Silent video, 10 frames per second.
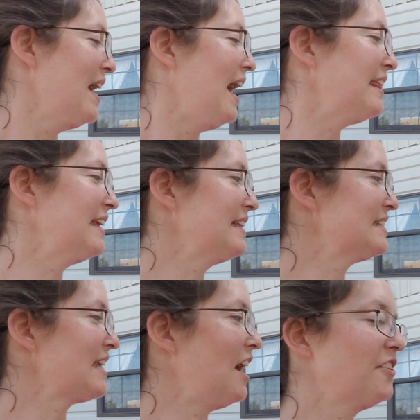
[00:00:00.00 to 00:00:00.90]
And then
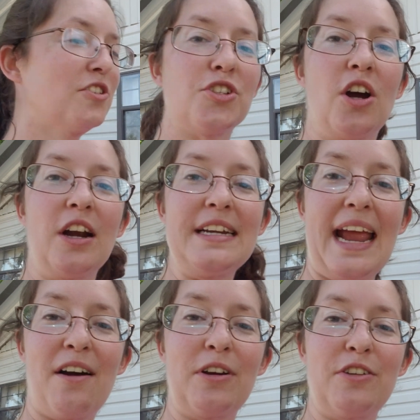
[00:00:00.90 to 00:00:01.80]
this other jar
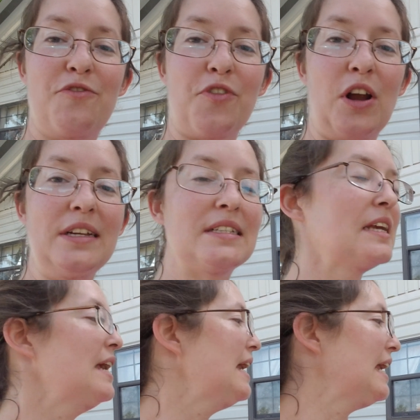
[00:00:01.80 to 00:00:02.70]
now in front
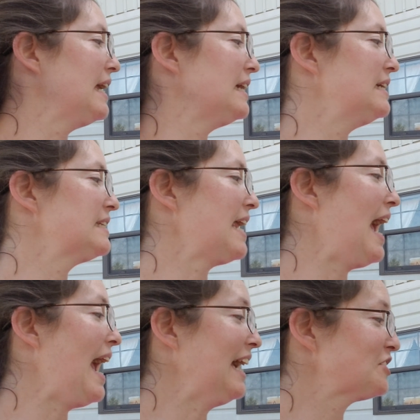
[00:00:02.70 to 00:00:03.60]
is
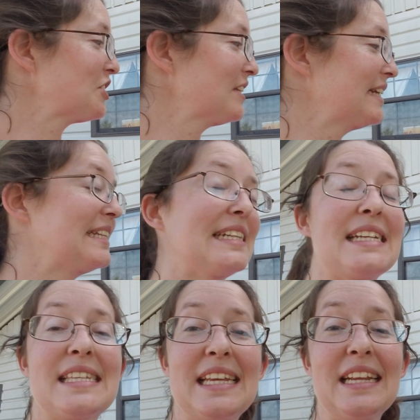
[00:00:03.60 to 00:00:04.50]
actually the
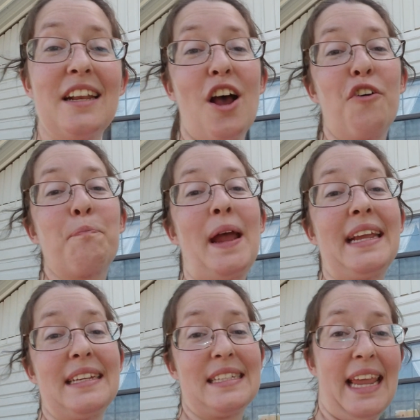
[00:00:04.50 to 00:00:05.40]
descendant of
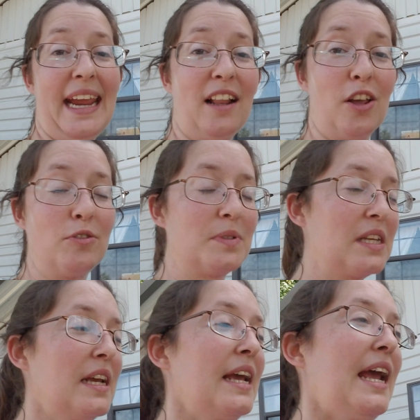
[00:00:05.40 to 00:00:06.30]
Pecos cantaloupes.
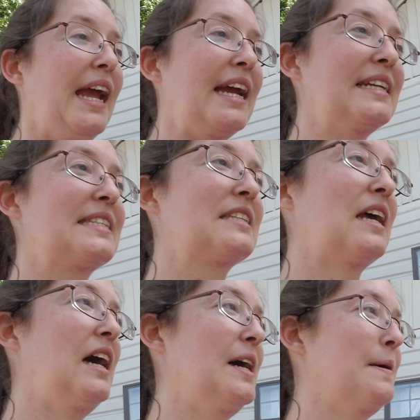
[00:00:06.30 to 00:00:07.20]
It's
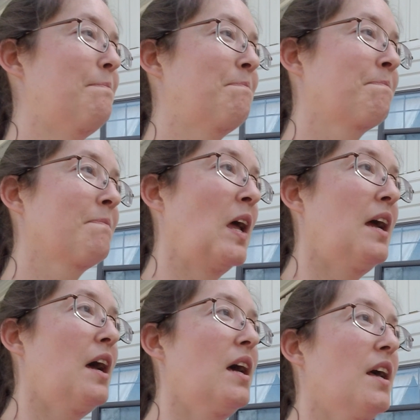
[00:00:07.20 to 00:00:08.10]

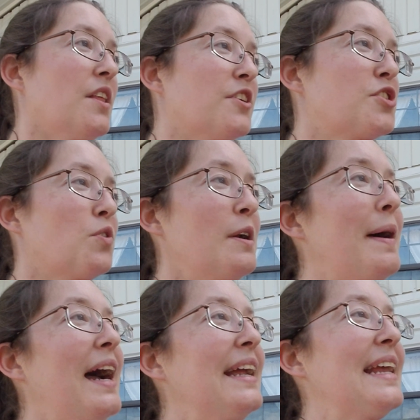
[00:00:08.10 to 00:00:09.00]
the The story
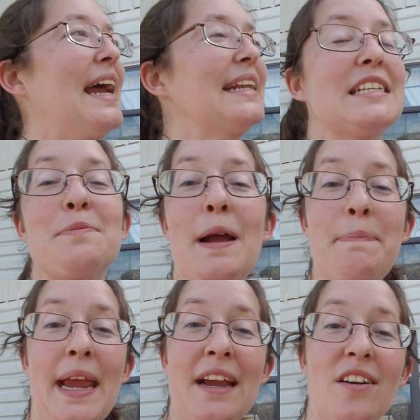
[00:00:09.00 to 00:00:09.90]
behind that is my
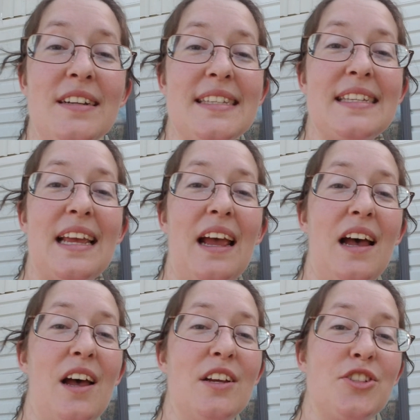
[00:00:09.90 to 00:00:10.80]
parents
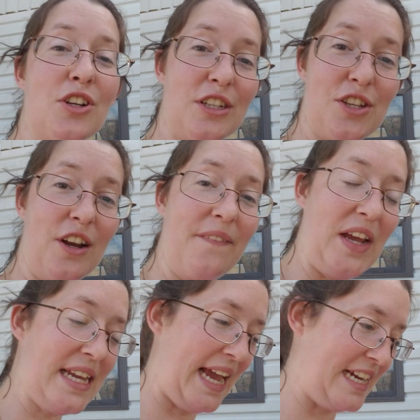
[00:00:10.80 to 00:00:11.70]
took us on a
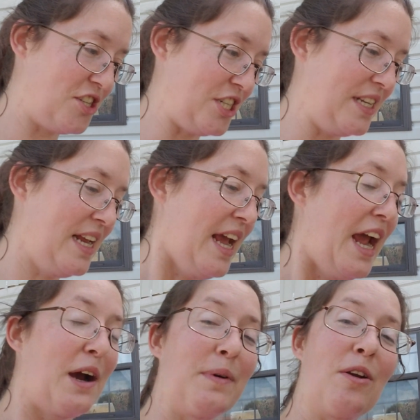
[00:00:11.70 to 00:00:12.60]
vacation,
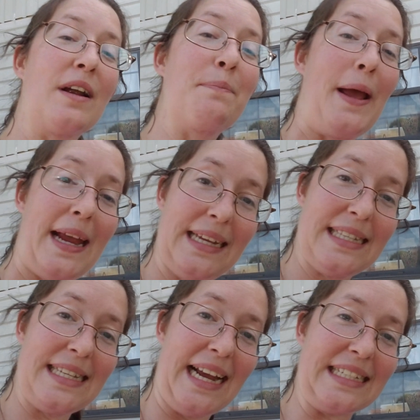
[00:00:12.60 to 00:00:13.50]
and we were in
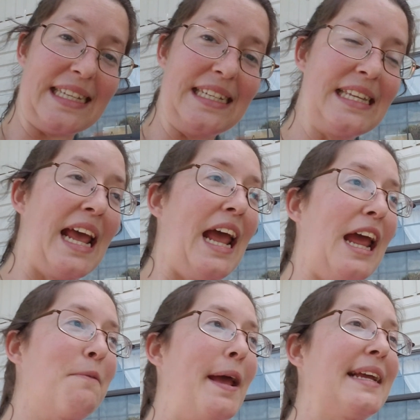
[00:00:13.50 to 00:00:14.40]
Pecos, Texas,
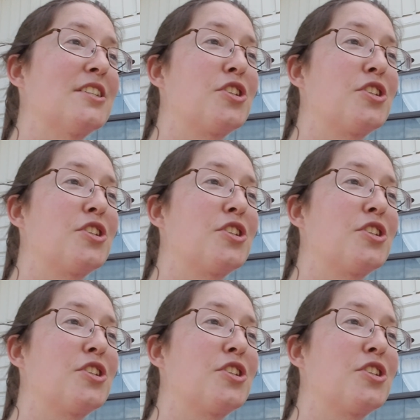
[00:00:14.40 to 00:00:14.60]
and Pecos